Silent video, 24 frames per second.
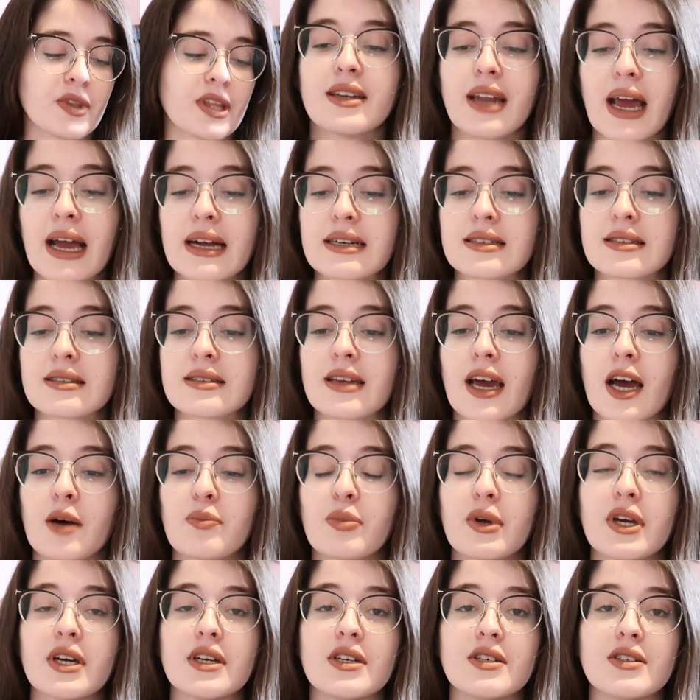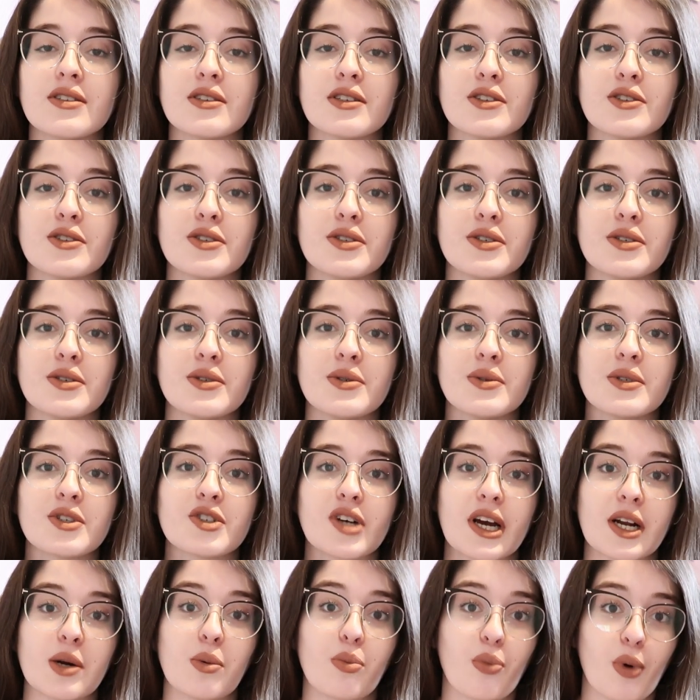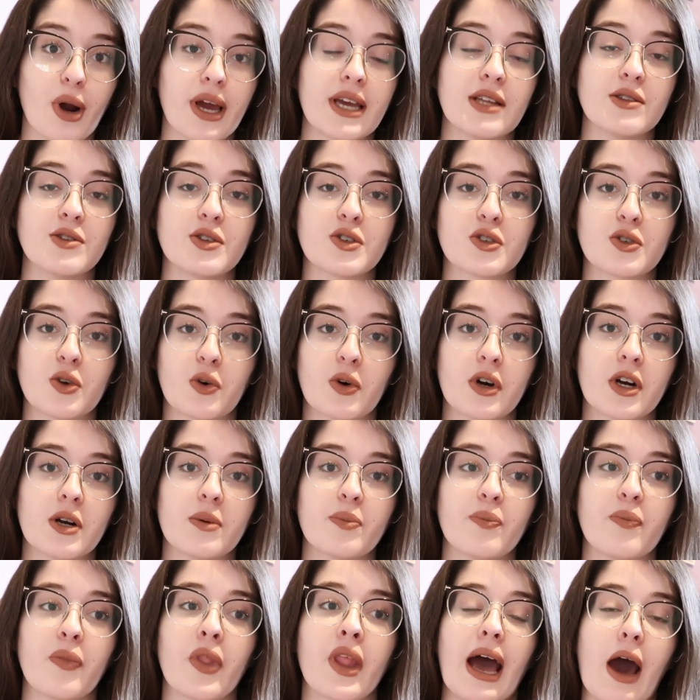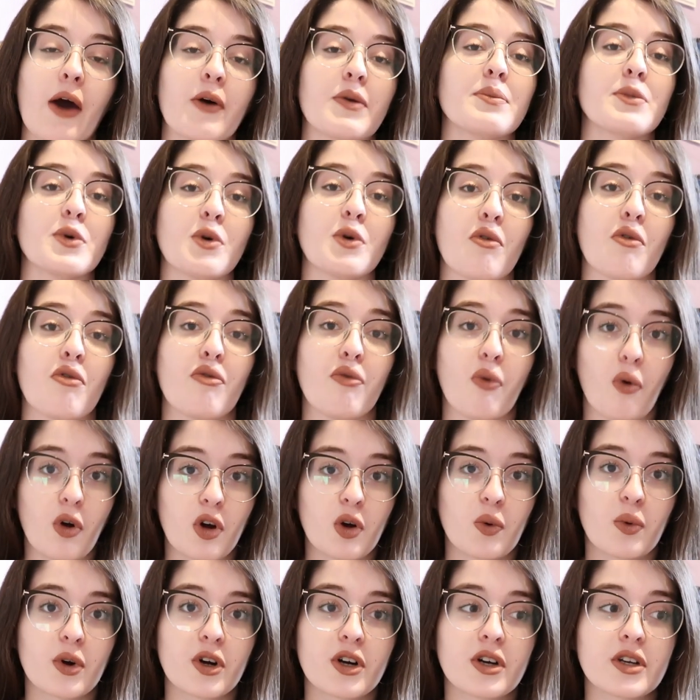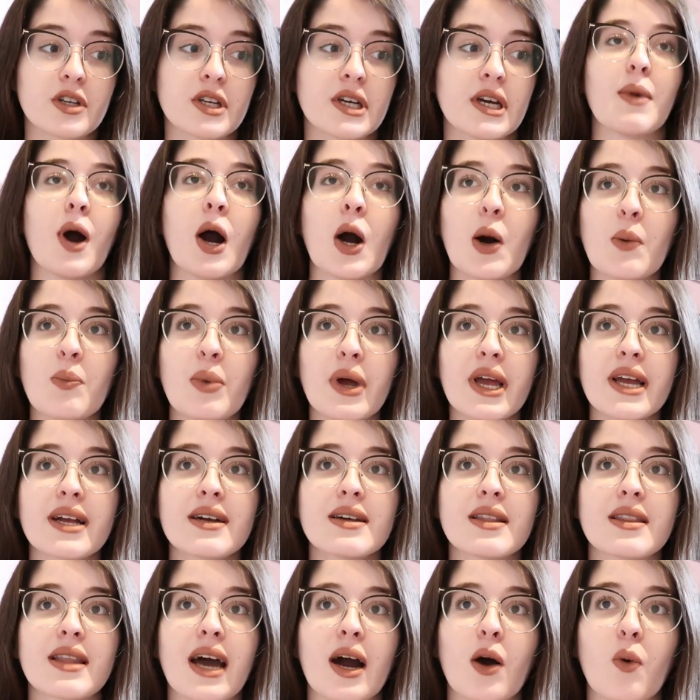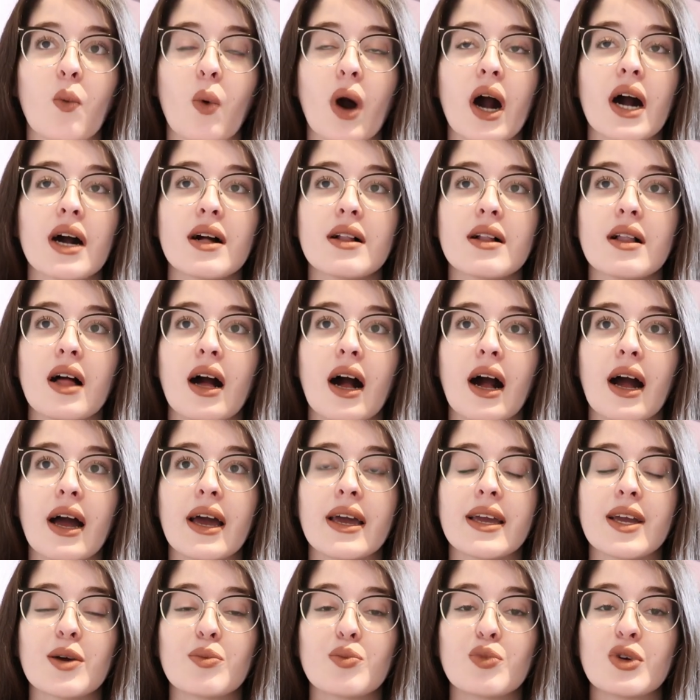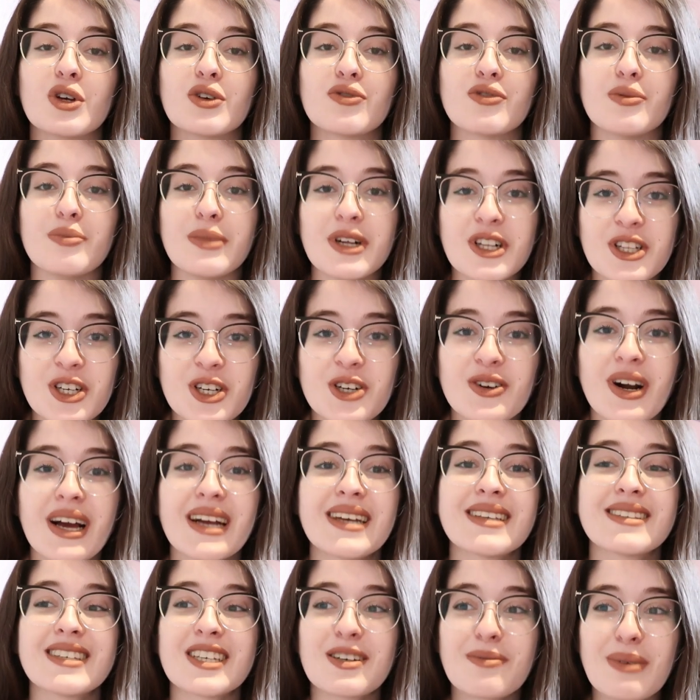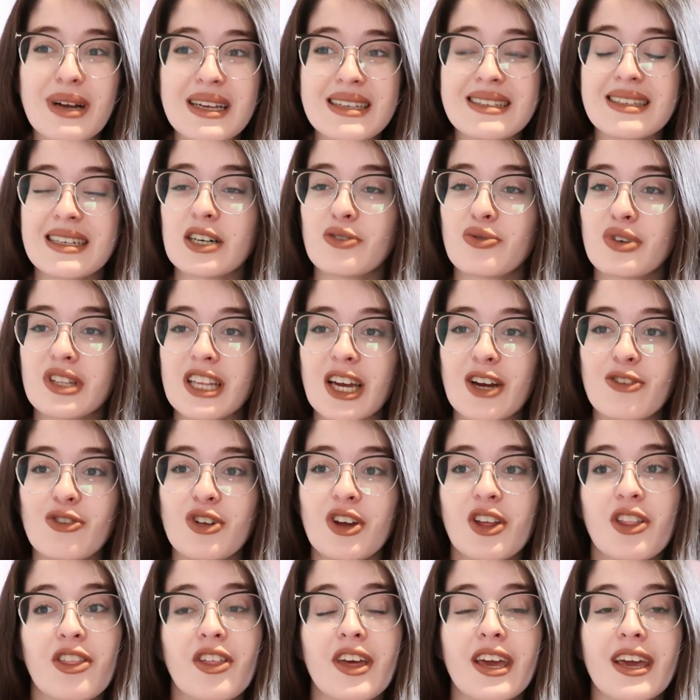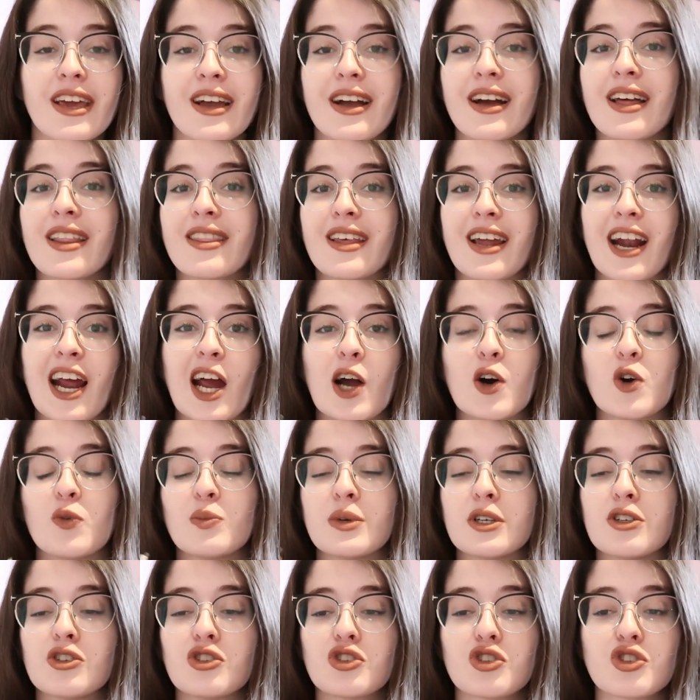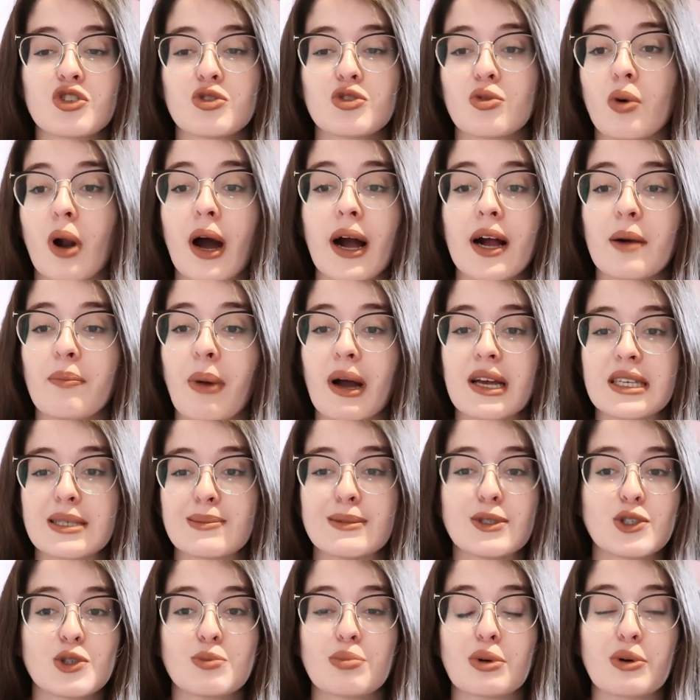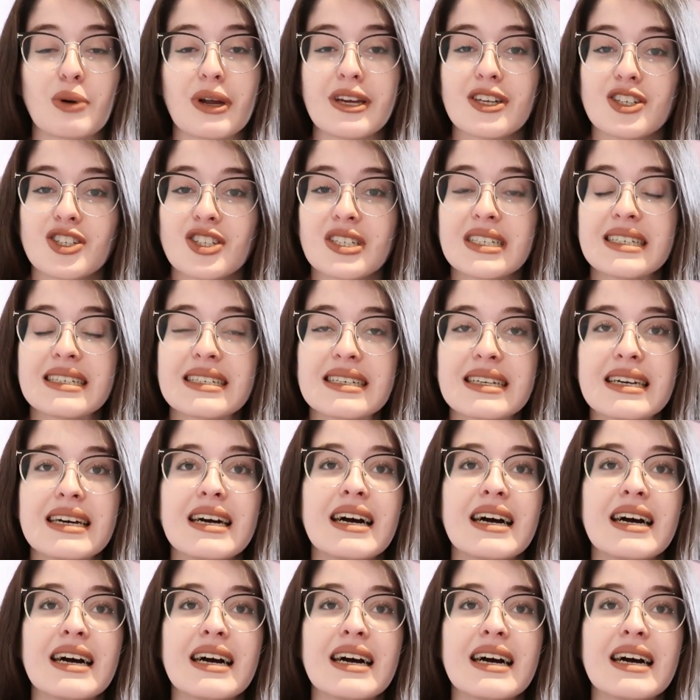The next step is to try to brainstorm how to move forward. I'm hoping that while I am refamiliarizing myself with everything, that I will be struck by some inspiration.